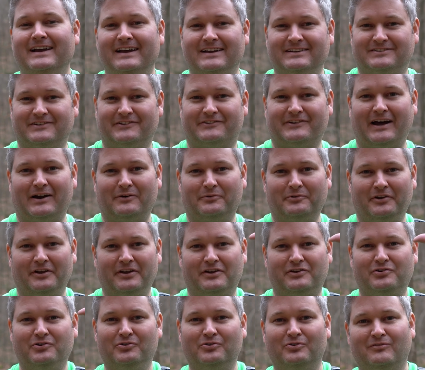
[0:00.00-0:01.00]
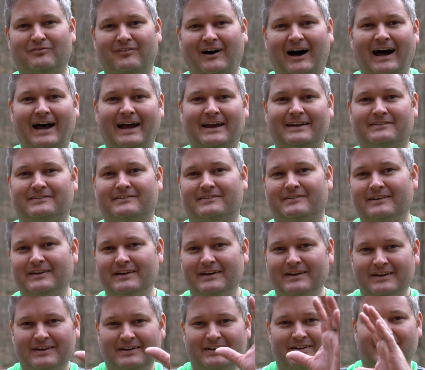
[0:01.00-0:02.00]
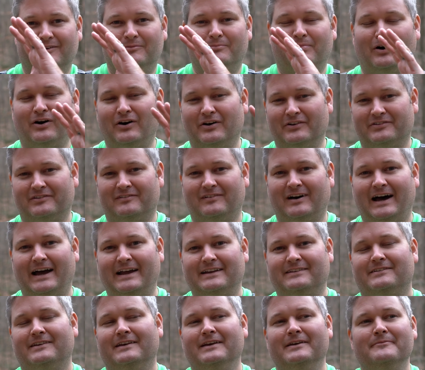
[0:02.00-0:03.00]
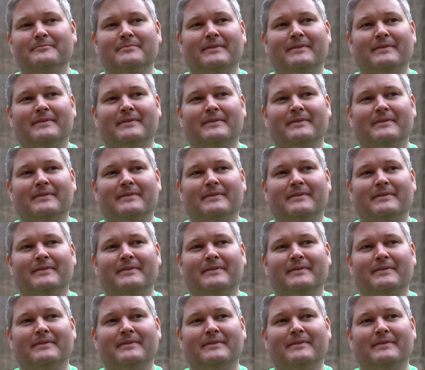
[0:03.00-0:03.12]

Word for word: It's just got really cool lights, you know, balls of lights.